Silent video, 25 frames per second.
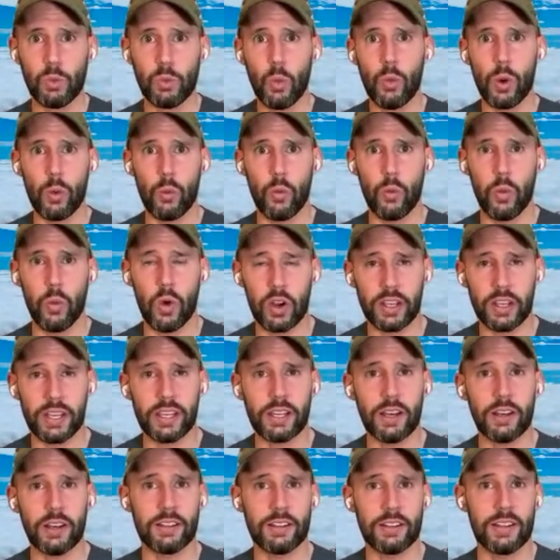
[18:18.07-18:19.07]
We're
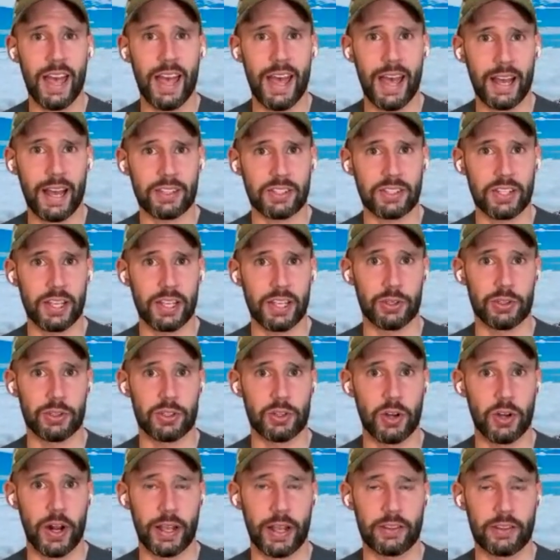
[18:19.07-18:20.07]
working on exhale
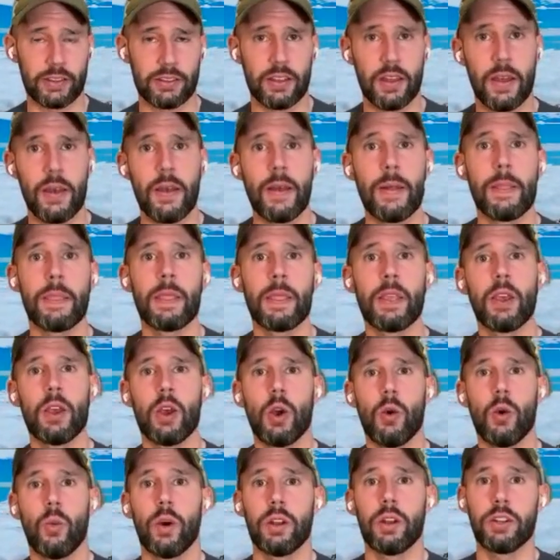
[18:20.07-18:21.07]
strength.
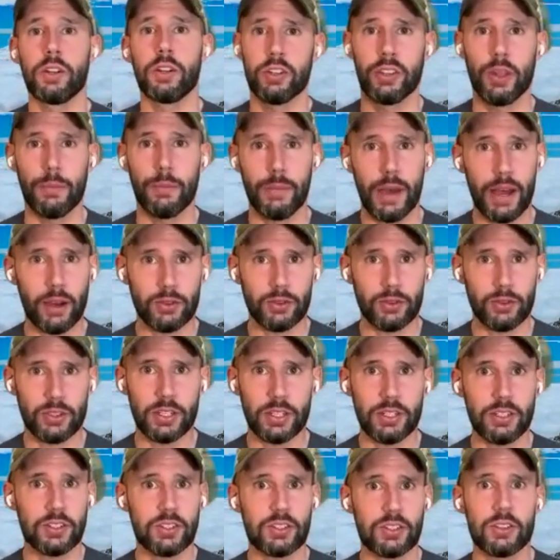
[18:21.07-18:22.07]
When you're in the
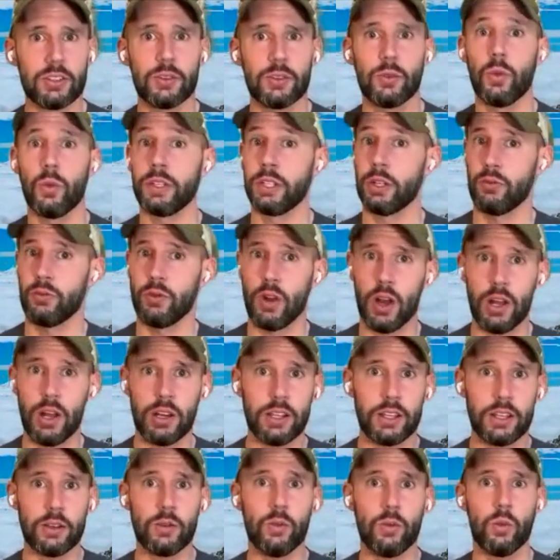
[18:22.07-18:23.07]
mountains, when you're
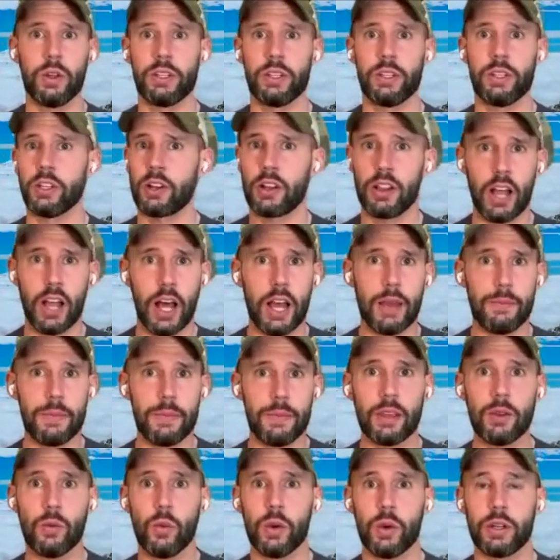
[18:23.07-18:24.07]
running, when you're
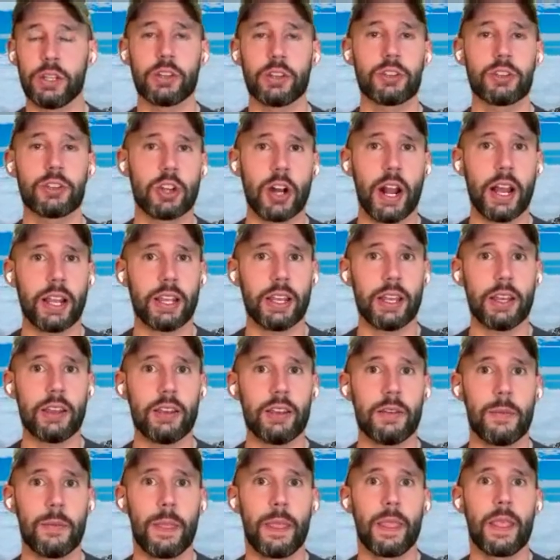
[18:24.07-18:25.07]
climbing, when you're
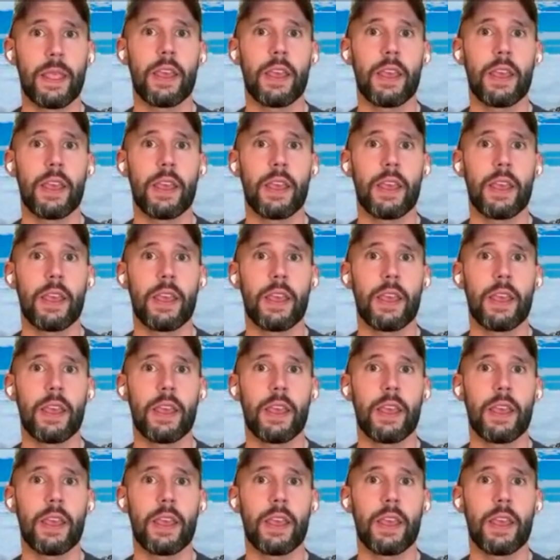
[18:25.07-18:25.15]
trekking,